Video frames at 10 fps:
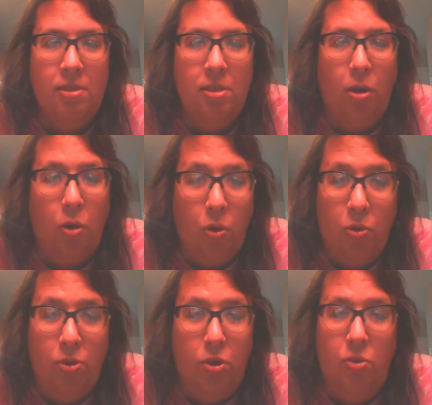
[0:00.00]
A
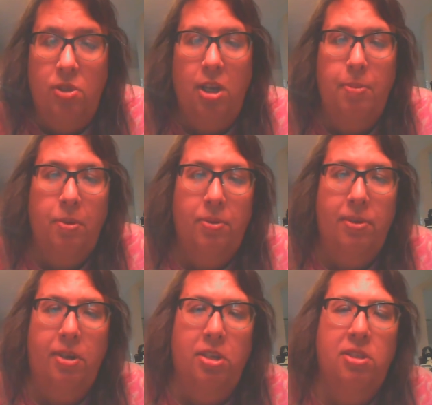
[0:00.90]
whole new type of
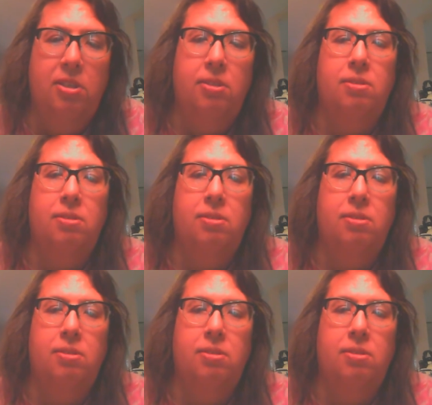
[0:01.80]
creation.